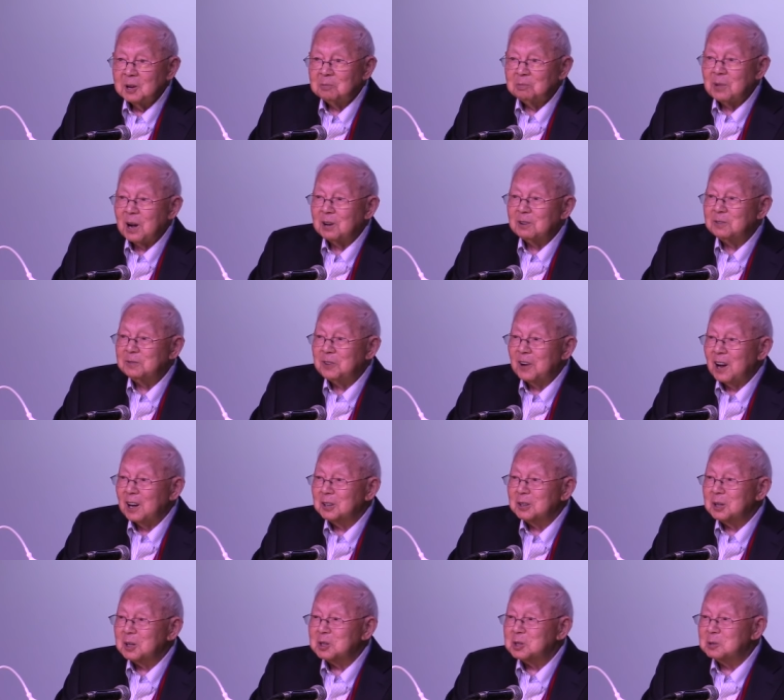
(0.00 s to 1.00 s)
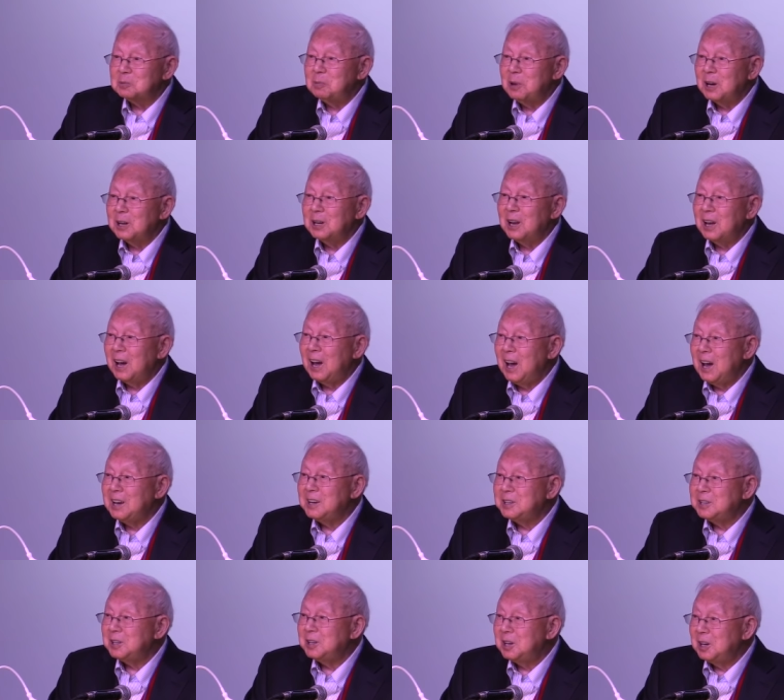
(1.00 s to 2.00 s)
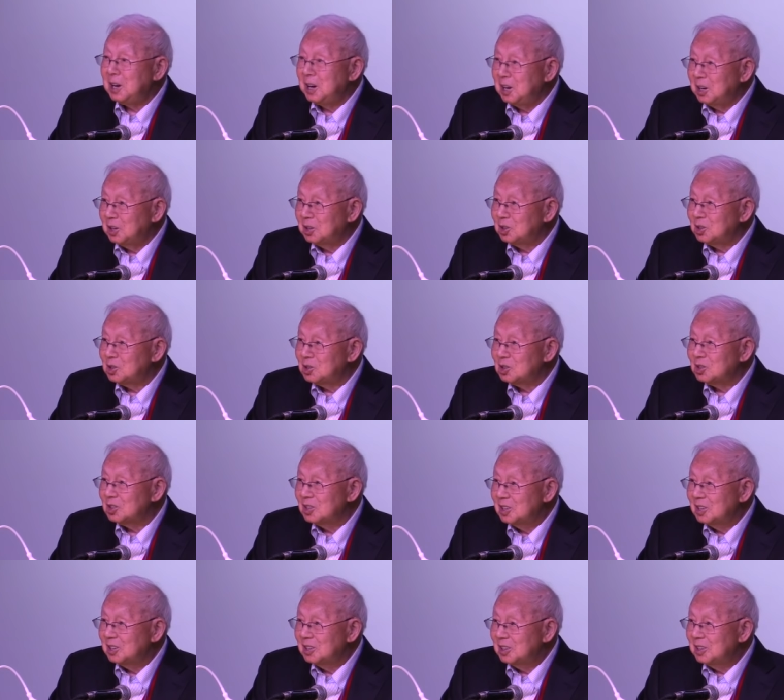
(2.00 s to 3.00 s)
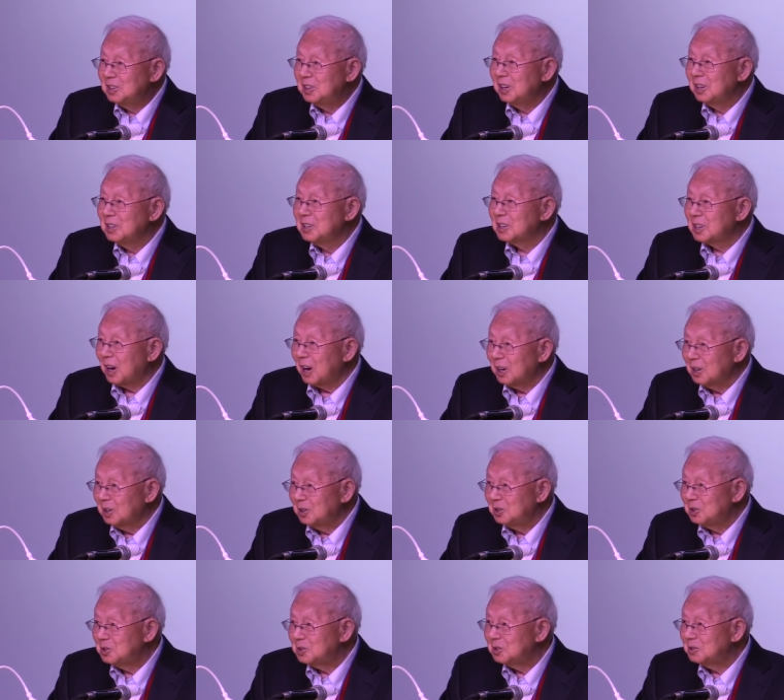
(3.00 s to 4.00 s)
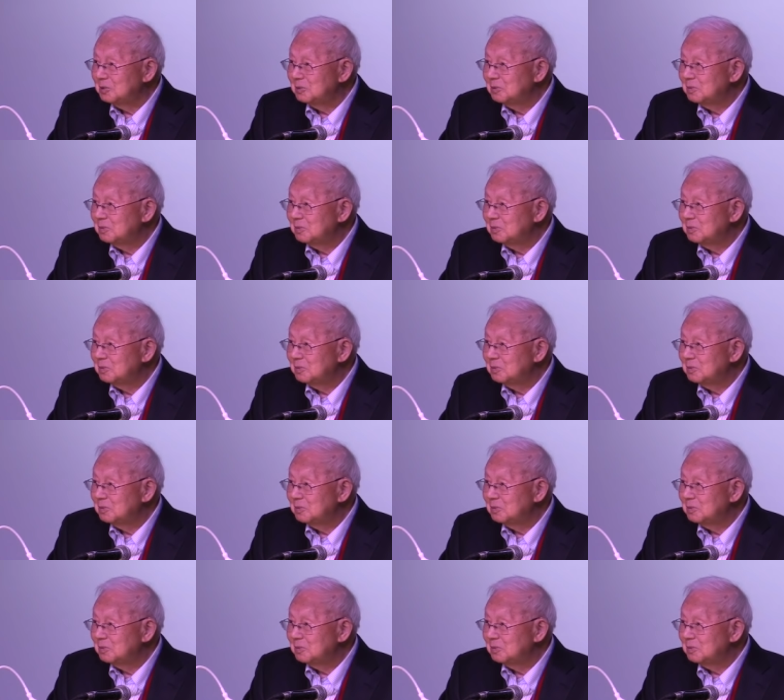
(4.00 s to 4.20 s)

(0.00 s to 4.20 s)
My father spent eight years in college.